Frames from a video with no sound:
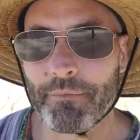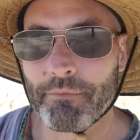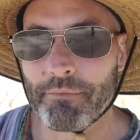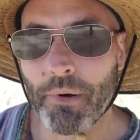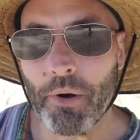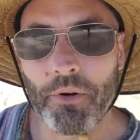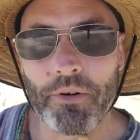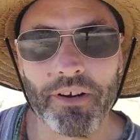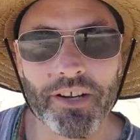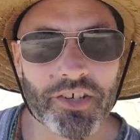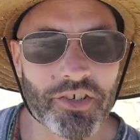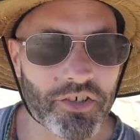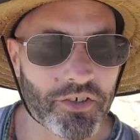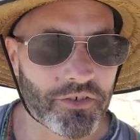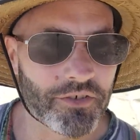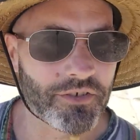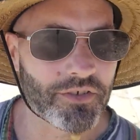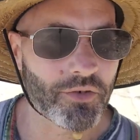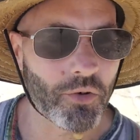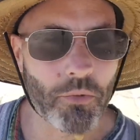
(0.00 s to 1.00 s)
bone
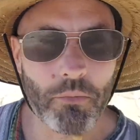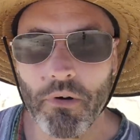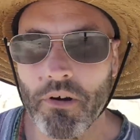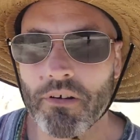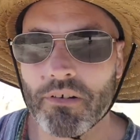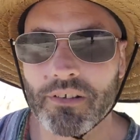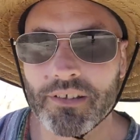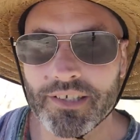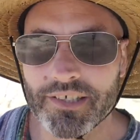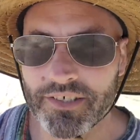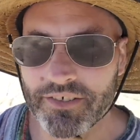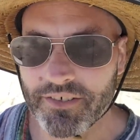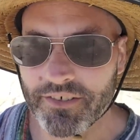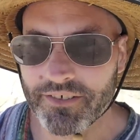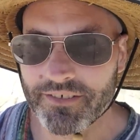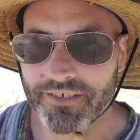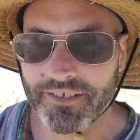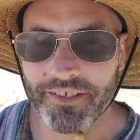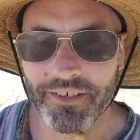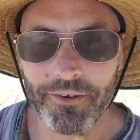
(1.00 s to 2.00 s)
issues, hormonal
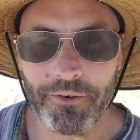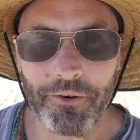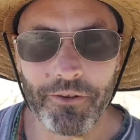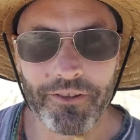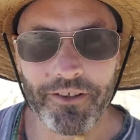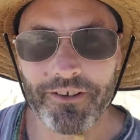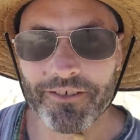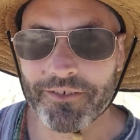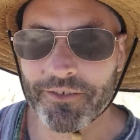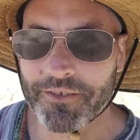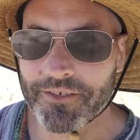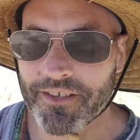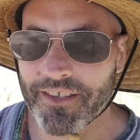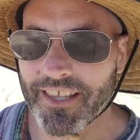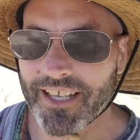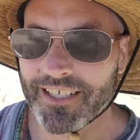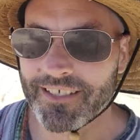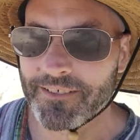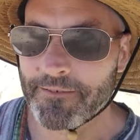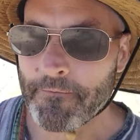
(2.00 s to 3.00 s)
issues, you know, all those sorts
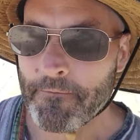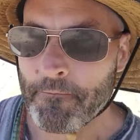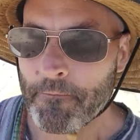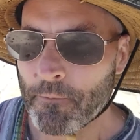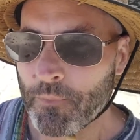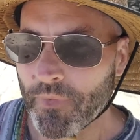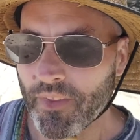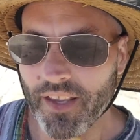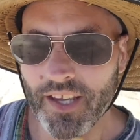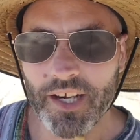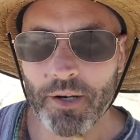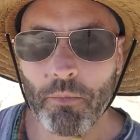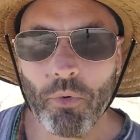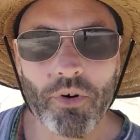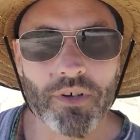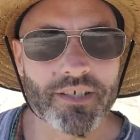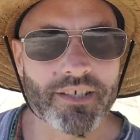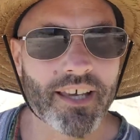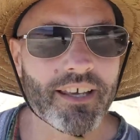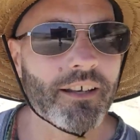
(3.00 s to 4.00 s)
of things. In a
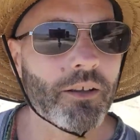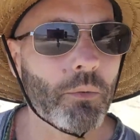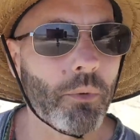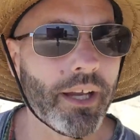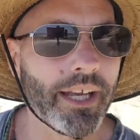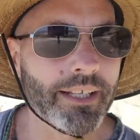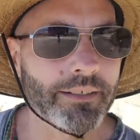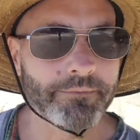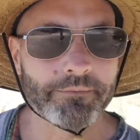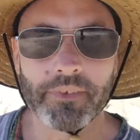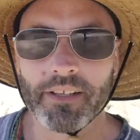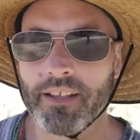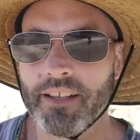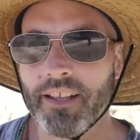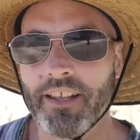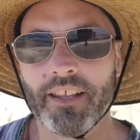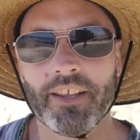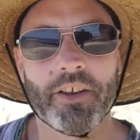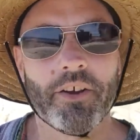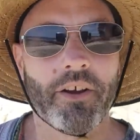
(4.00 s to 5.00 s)
more subtle way,
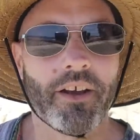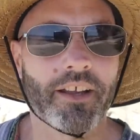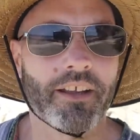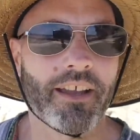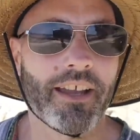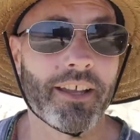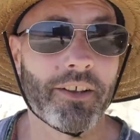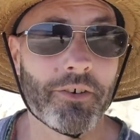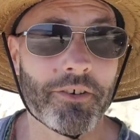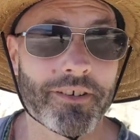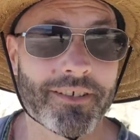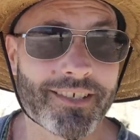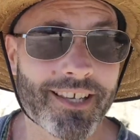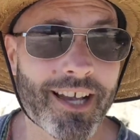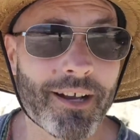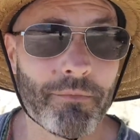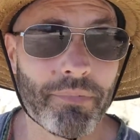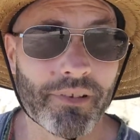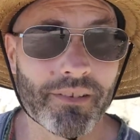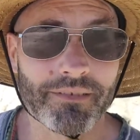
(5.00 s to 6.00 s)
you know, a good
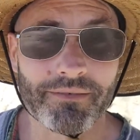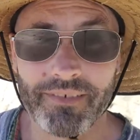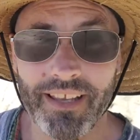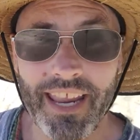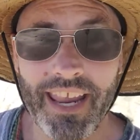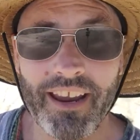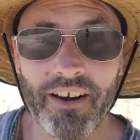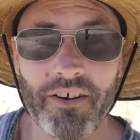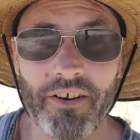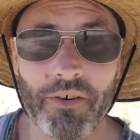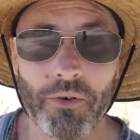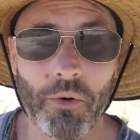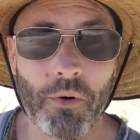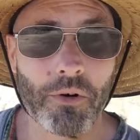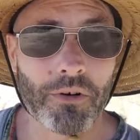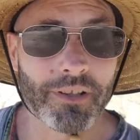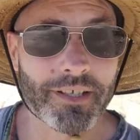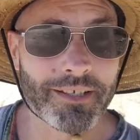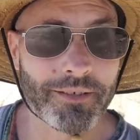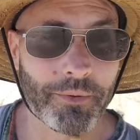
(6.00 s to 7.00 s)
example here in
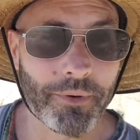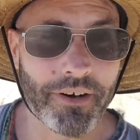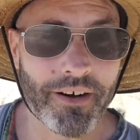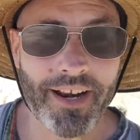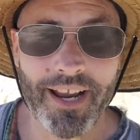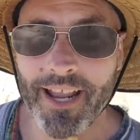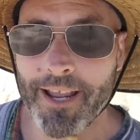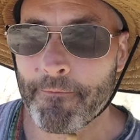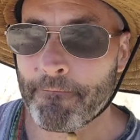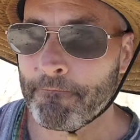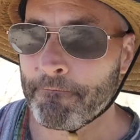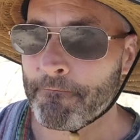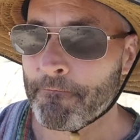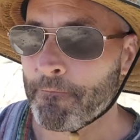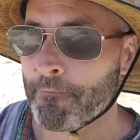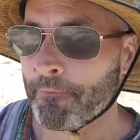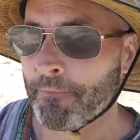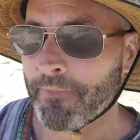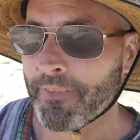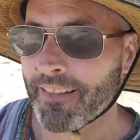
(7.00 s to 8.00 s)
Auckland, where I am,
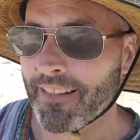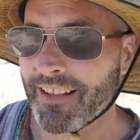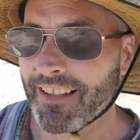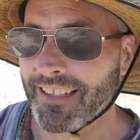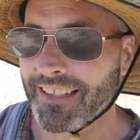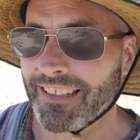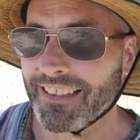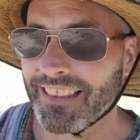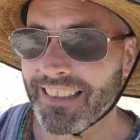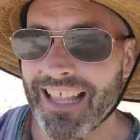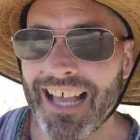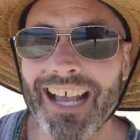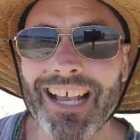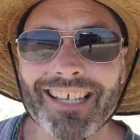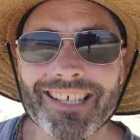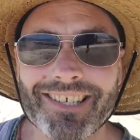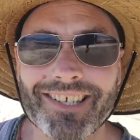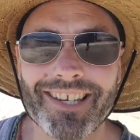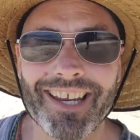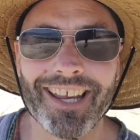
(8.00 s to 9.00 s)

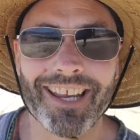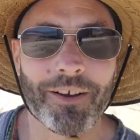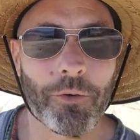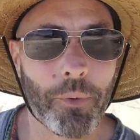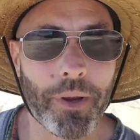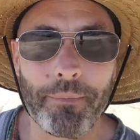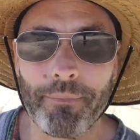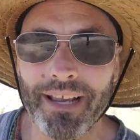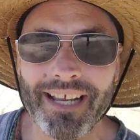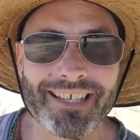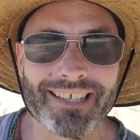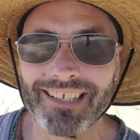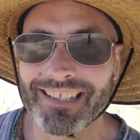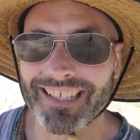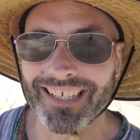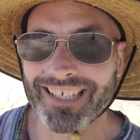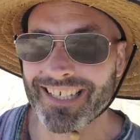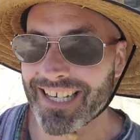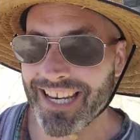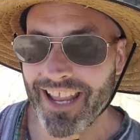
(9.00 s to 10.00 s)
last year we
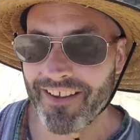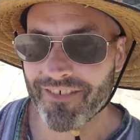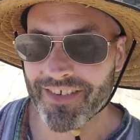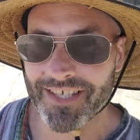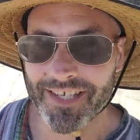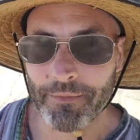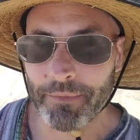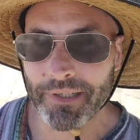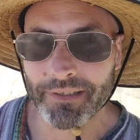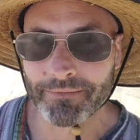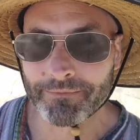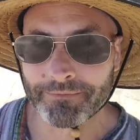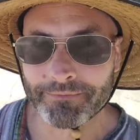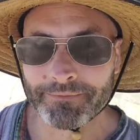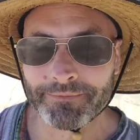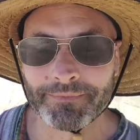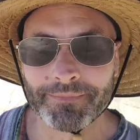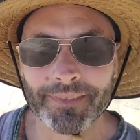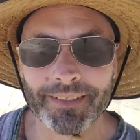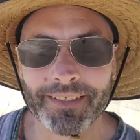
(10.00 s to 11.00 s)
basically didn't have a summer.
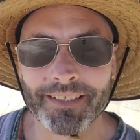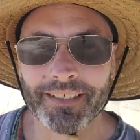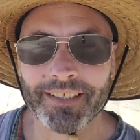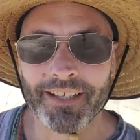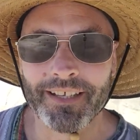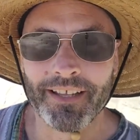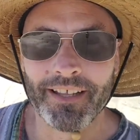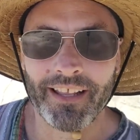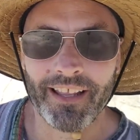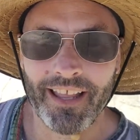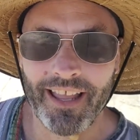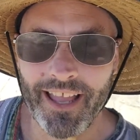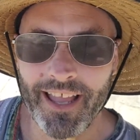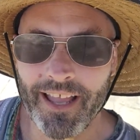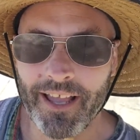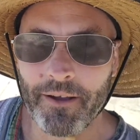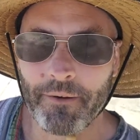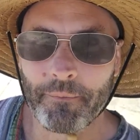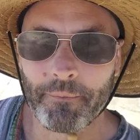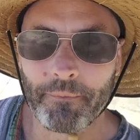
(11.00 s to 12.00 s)

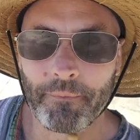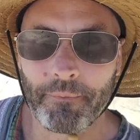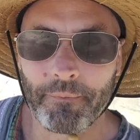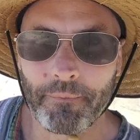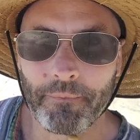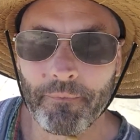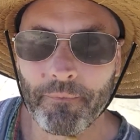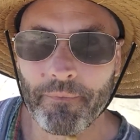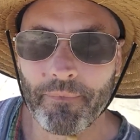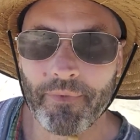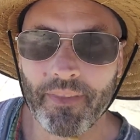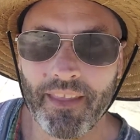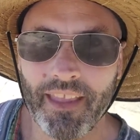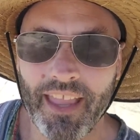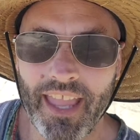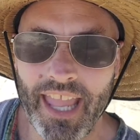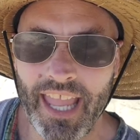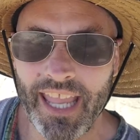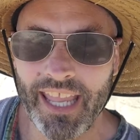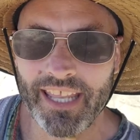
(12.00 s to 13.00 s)

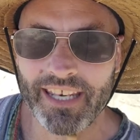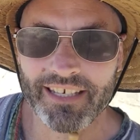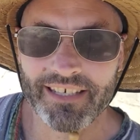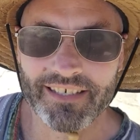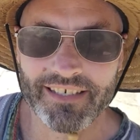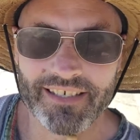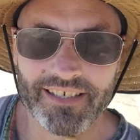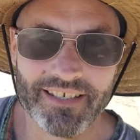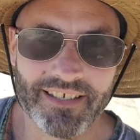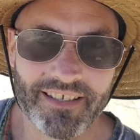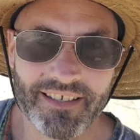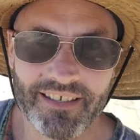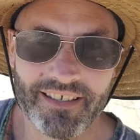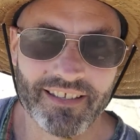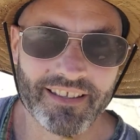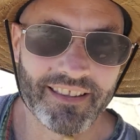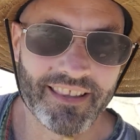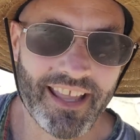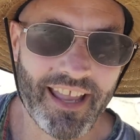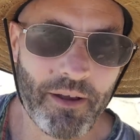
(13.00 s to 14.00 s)
And
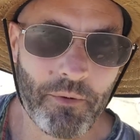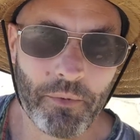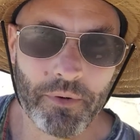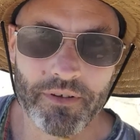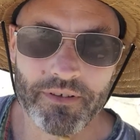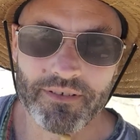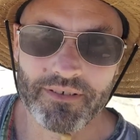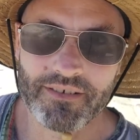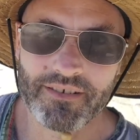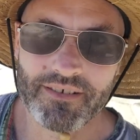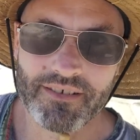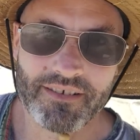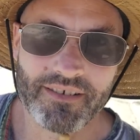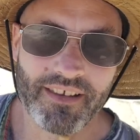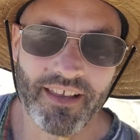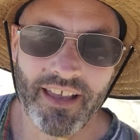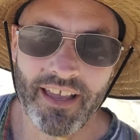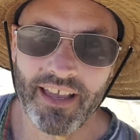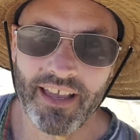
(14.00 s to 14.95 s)
that was,